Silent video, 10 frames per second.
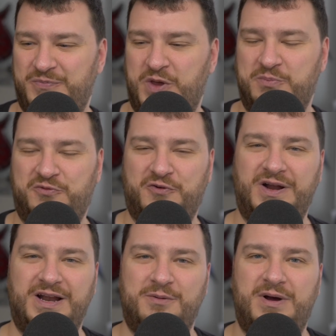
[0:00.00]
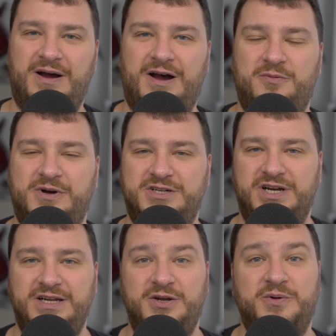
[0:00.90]
upfront about how much
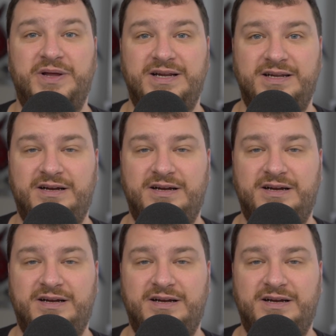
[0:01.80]
I don't like to